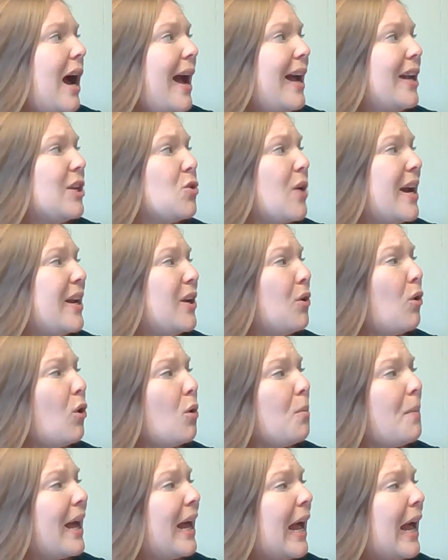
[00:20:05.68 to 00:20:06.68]
I try to grow
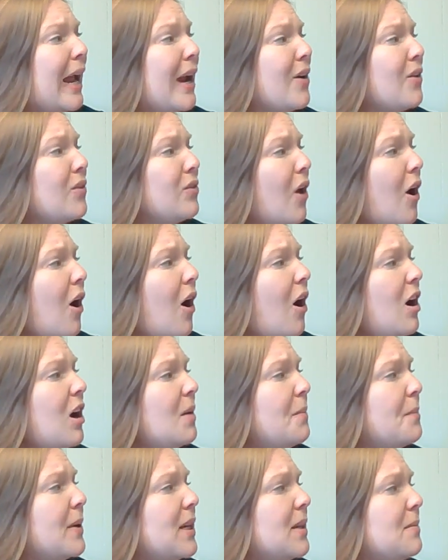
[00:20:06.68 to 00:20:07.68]
my hair
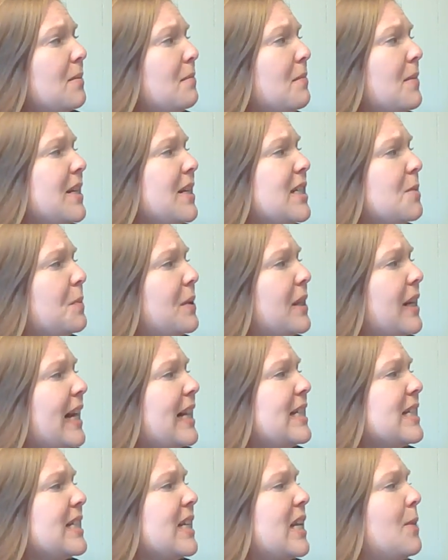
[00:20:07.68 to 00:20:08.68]
long, but my split
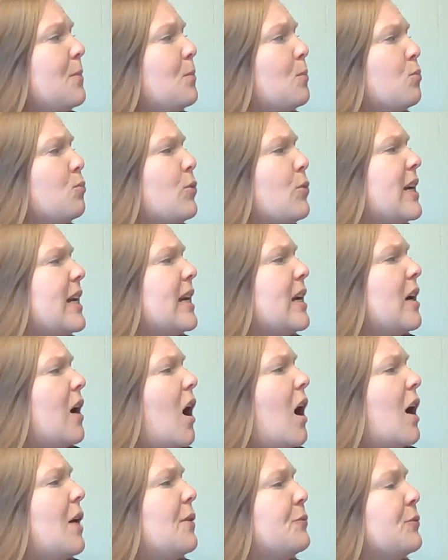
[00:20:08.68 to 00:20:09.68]
ends keep breaking
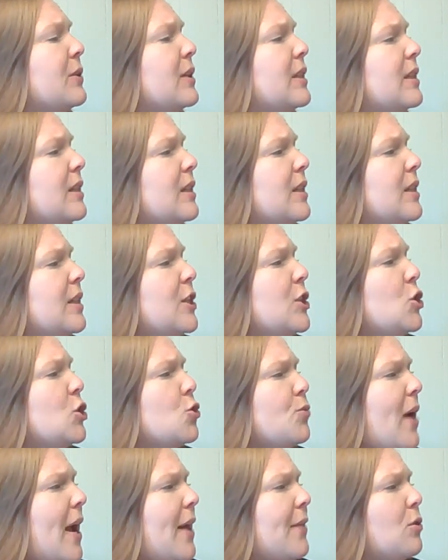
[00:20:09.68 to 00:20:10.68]
off.
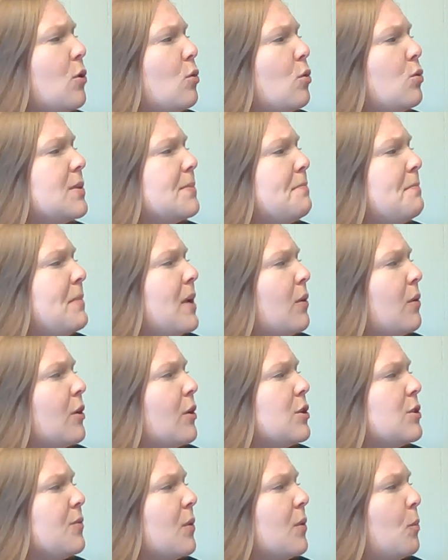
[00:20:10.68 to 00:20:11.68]
Drat those
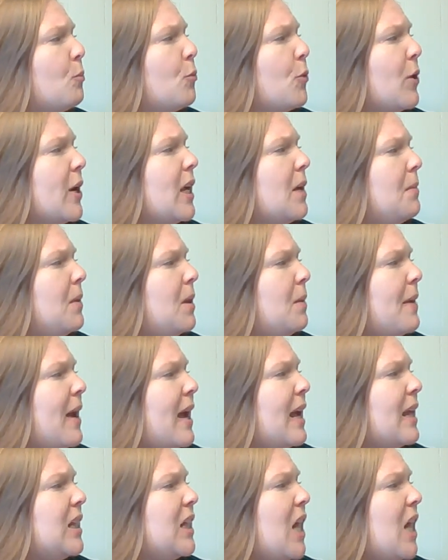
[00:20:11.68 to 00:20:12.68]
mirrors for bringing me
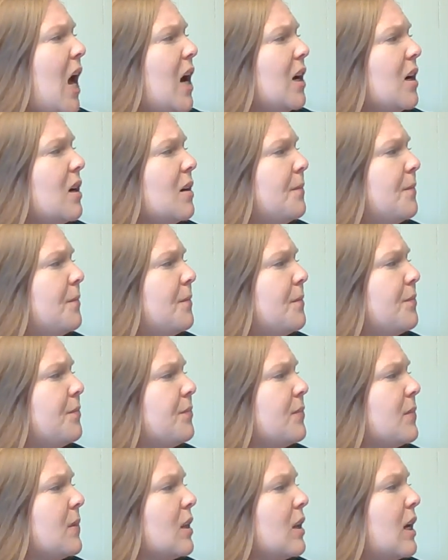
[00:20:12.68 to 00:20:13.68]
bad luck.
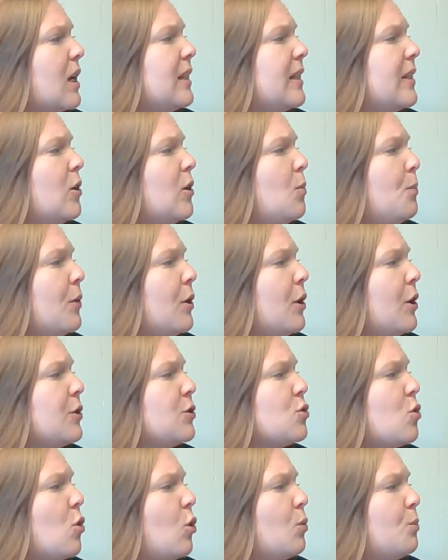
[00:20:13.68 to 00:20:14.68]
A little bird
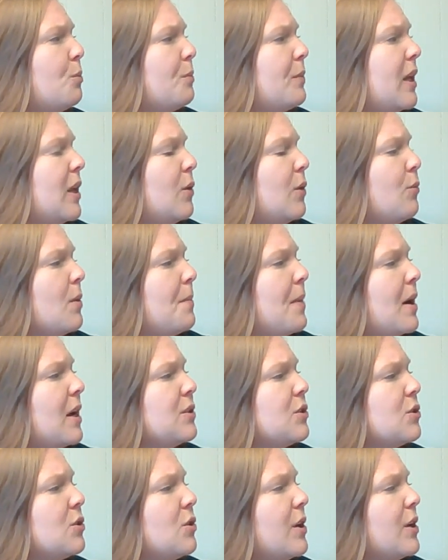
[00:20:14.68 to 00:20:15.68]
told me
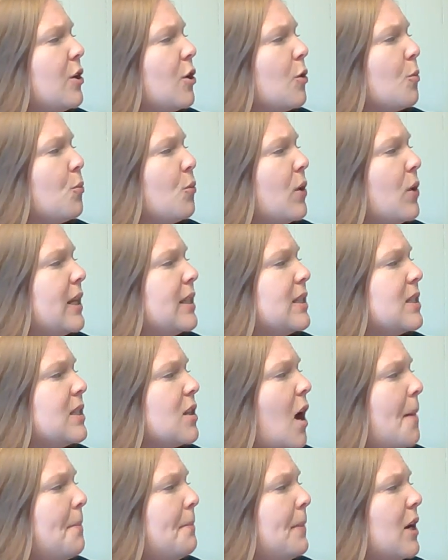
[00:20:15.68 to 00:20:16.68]
Rapunzel and her prince
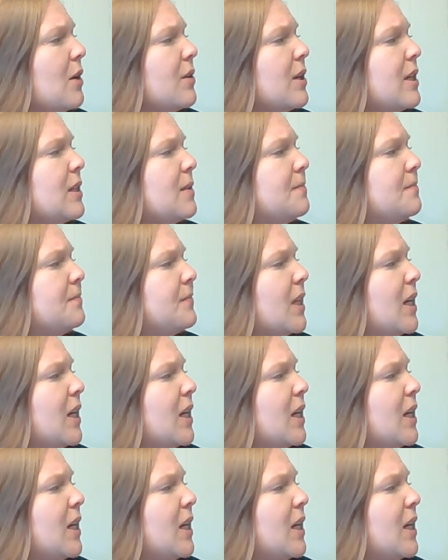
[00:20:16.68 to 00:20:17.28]
got married.